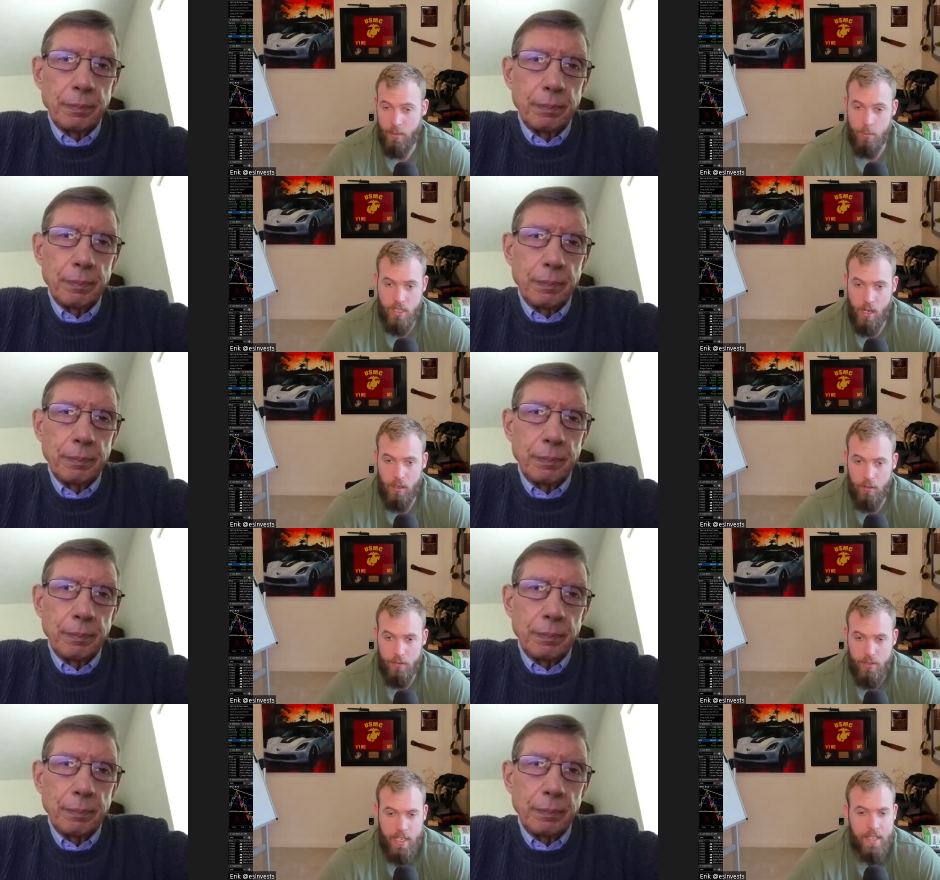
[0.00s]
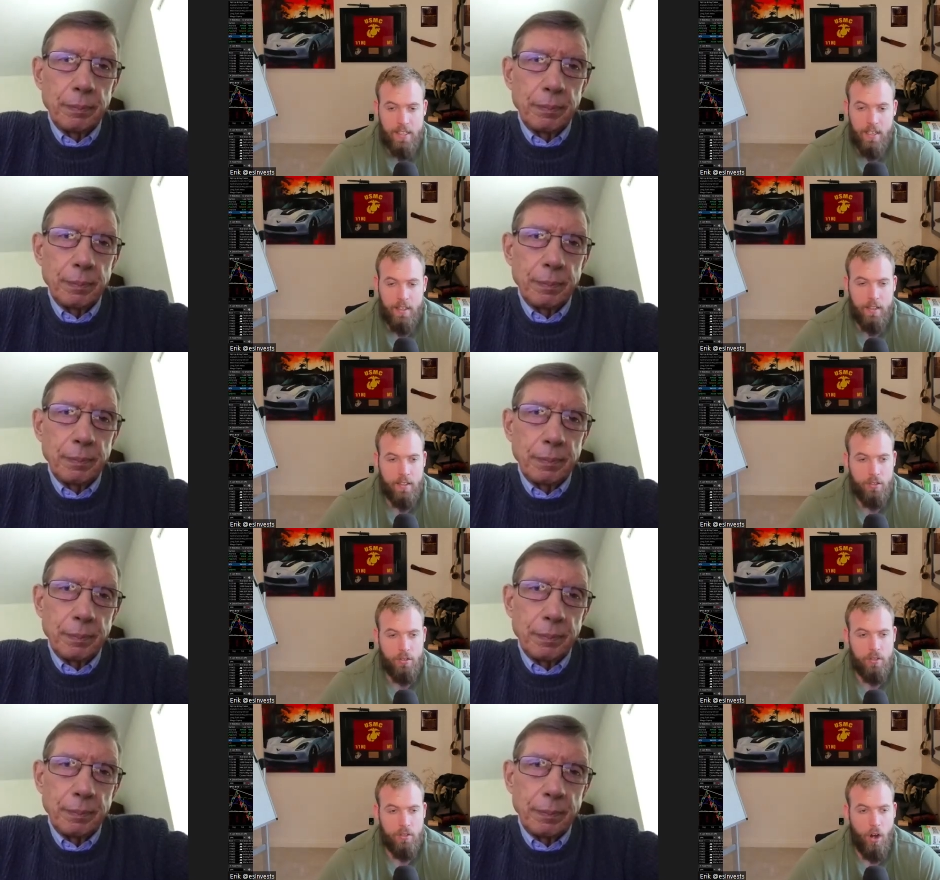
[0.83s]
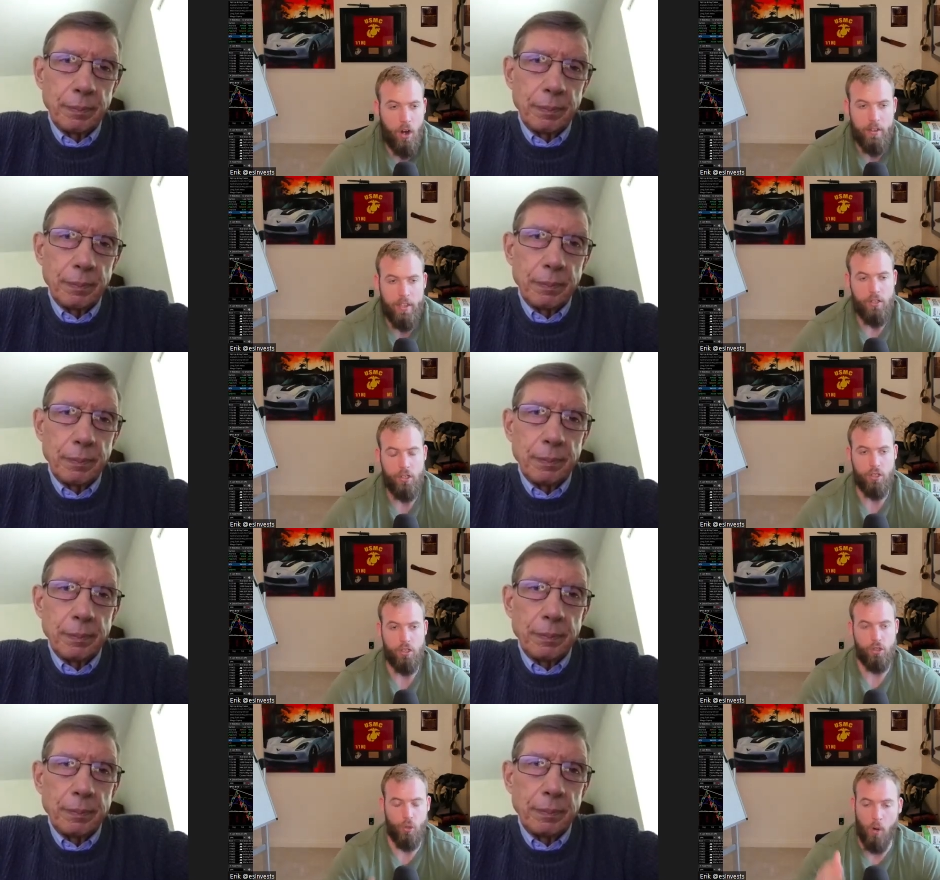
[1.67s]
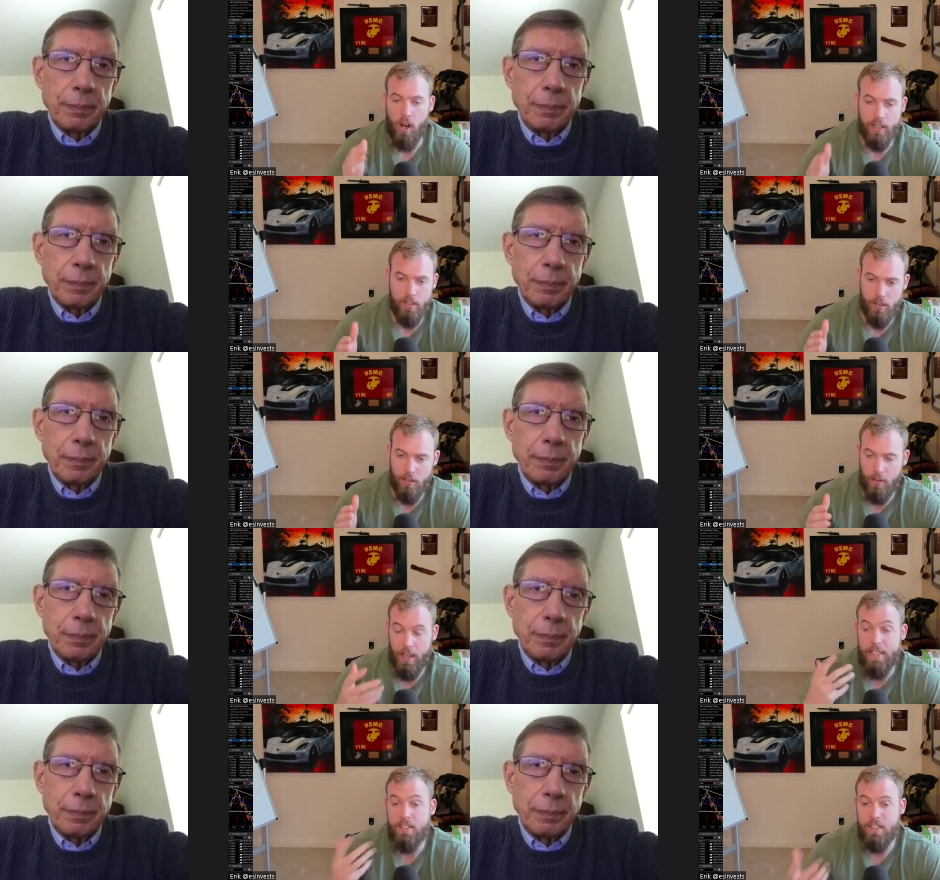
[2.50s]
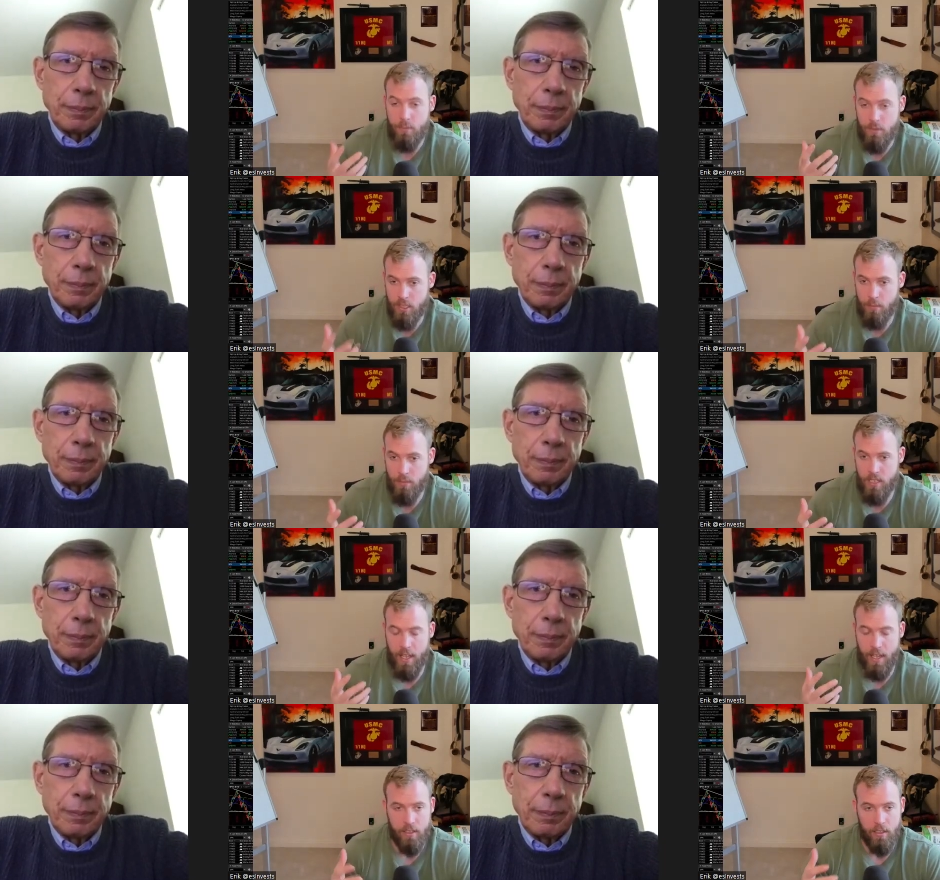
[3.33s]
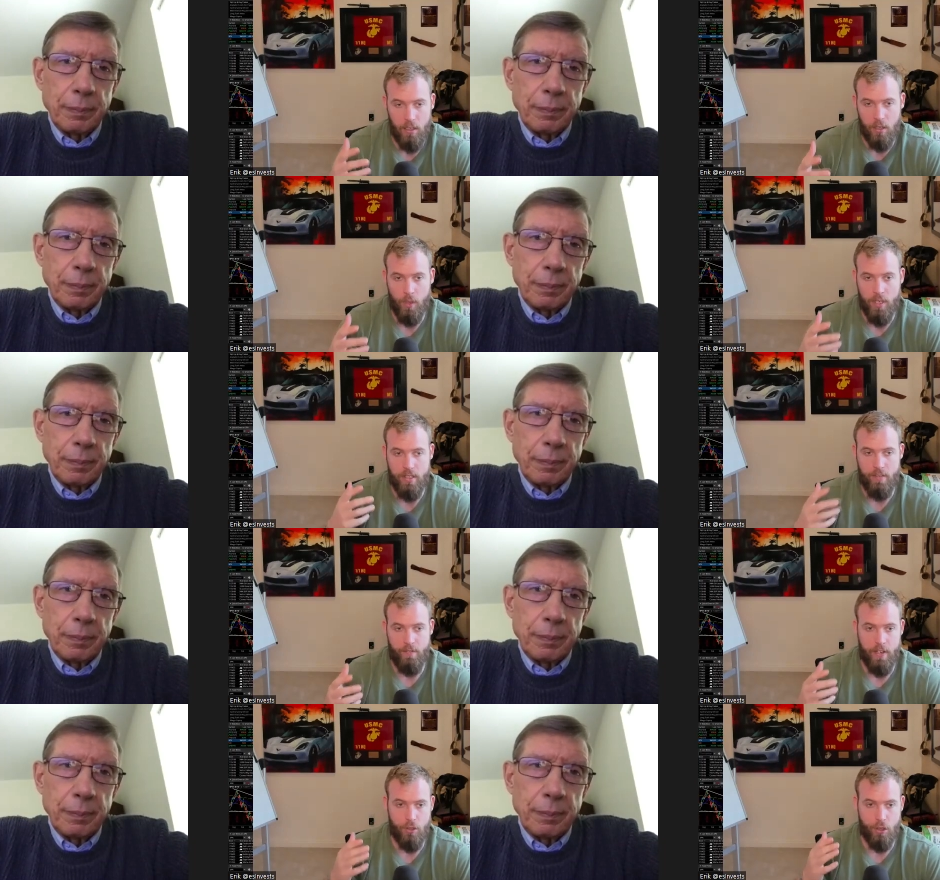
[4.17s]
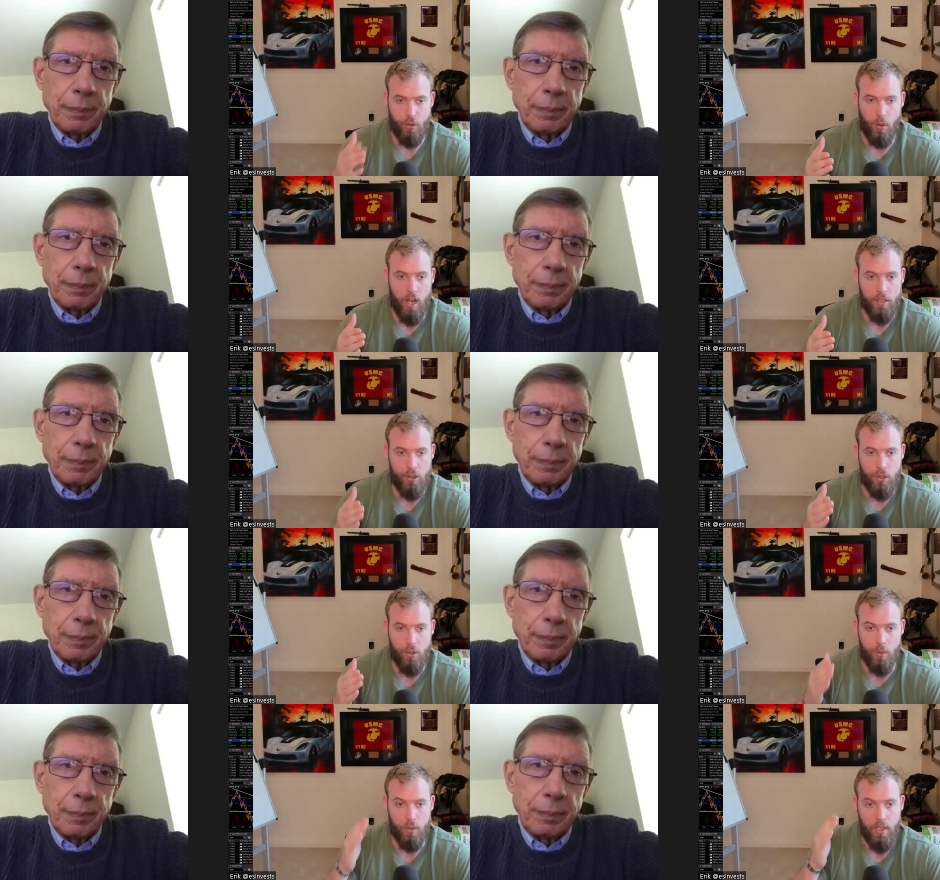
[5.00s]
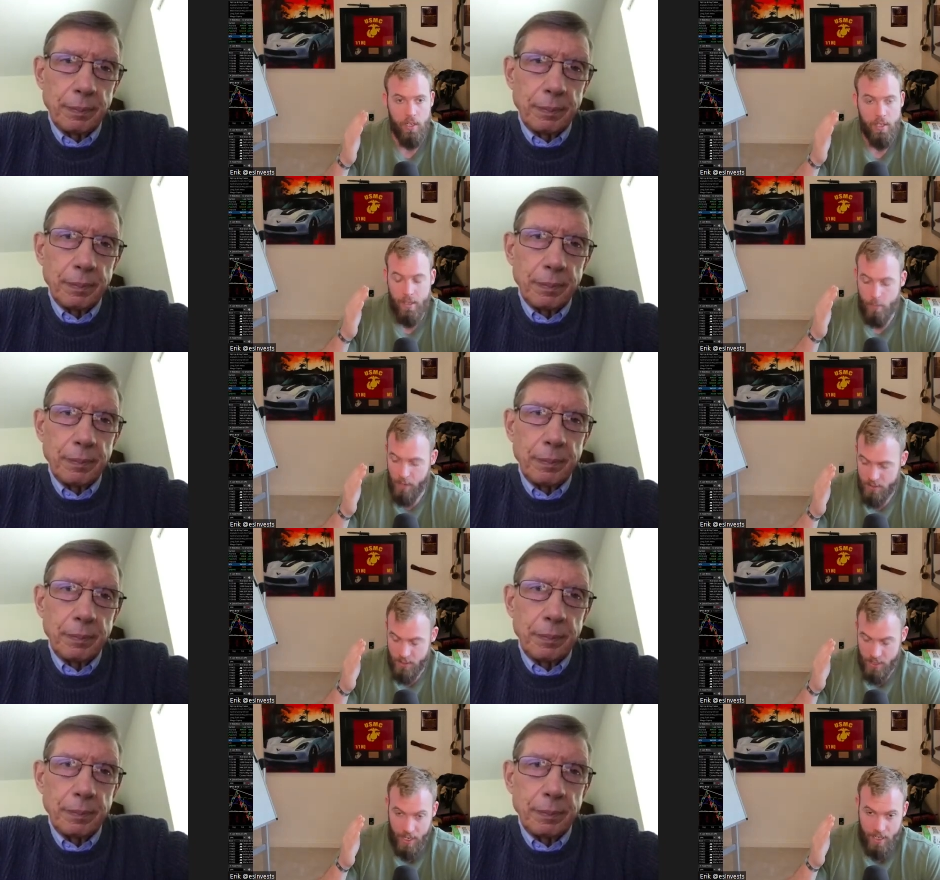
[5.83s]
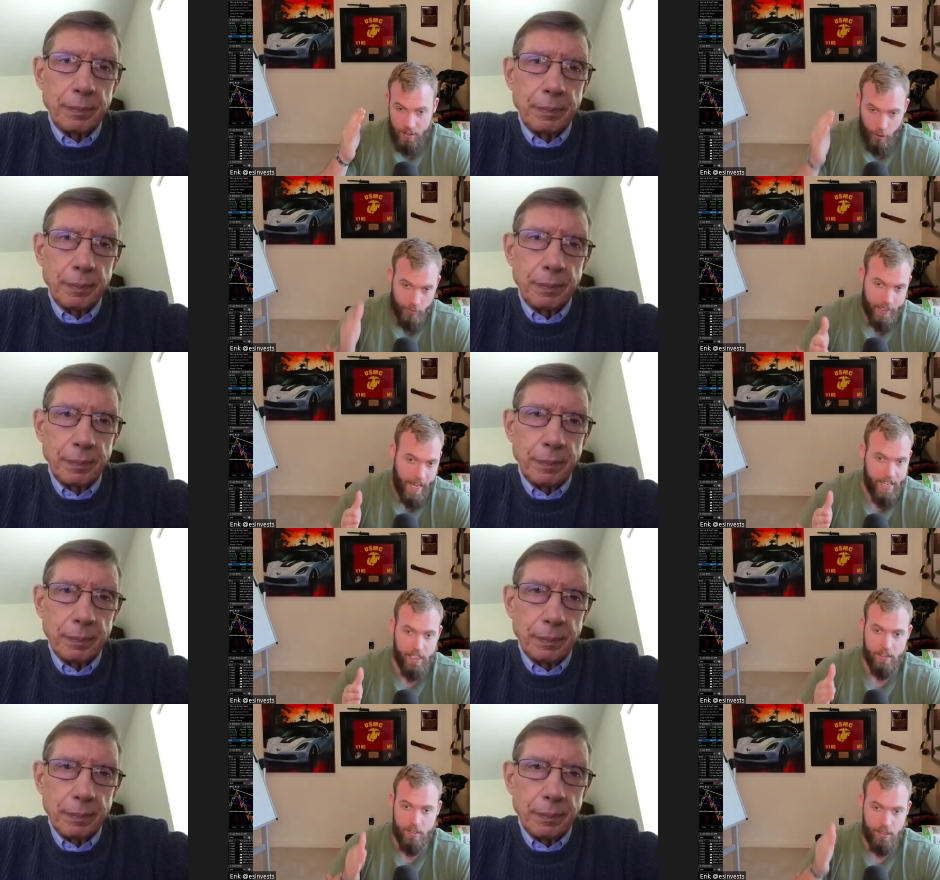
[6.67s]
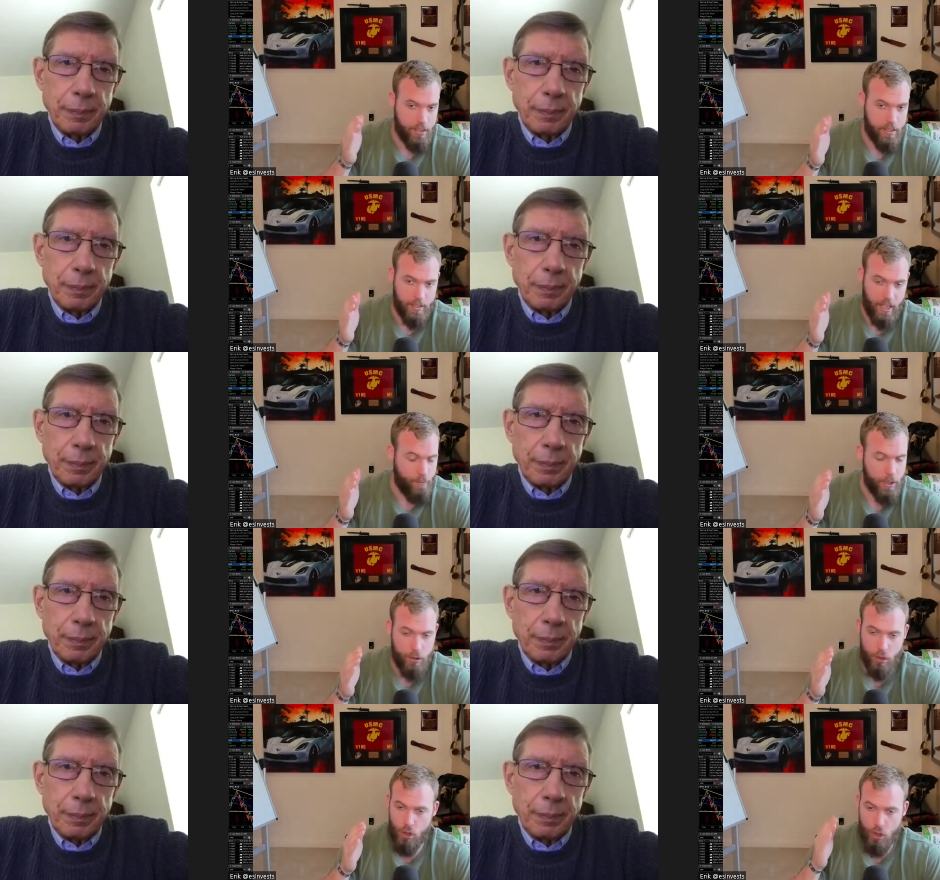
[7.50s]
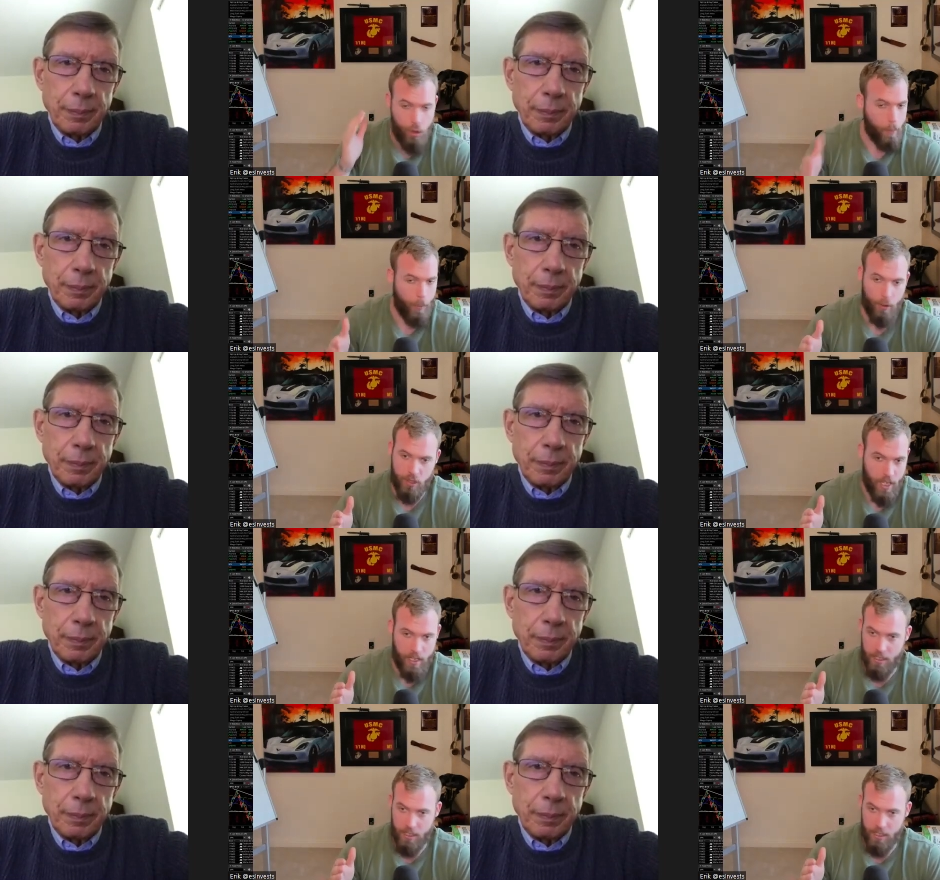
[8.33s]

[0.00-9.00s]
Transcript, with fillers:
Speaker 1: that themselves. Is it are they just trying it seems to me that in a lot of ways the Fed is trying to maintain their cadence. They've been super